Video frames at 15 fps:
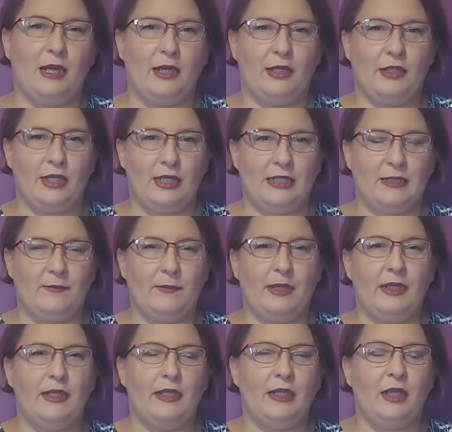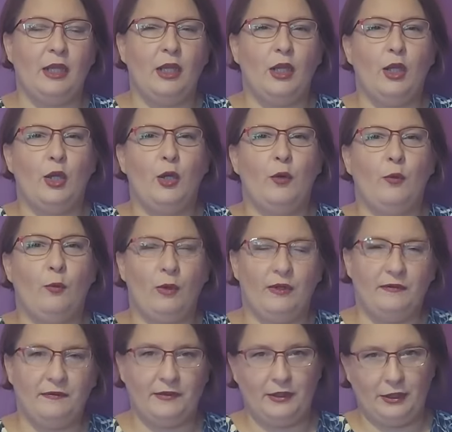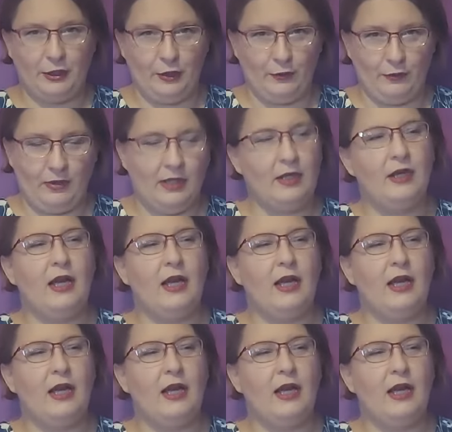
adjustment with the yoke.